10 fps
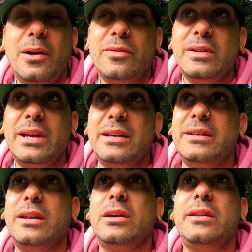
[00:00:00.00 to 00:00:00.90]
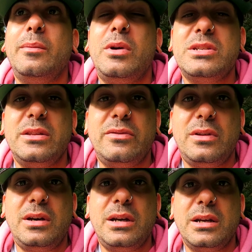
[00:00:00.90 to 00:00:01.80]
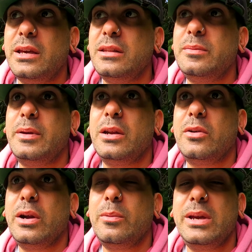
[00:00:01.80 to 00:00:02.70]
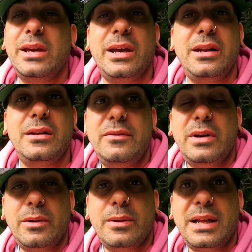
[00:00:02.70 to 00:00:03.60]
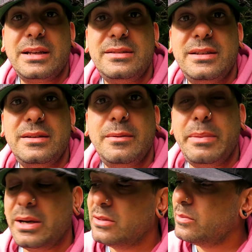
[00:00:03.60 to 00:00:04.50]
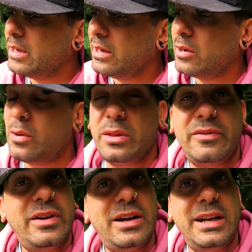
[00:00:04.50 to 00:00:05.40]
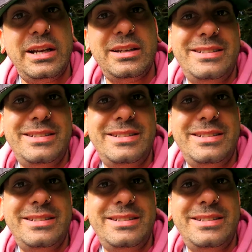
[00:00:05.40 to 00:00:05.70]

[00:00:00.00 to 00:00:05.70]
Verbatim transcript: Hopefully you guys had a good time watching the vlog. It's been a great weekend. Very relaxing. Bear's ready to go on the ferry.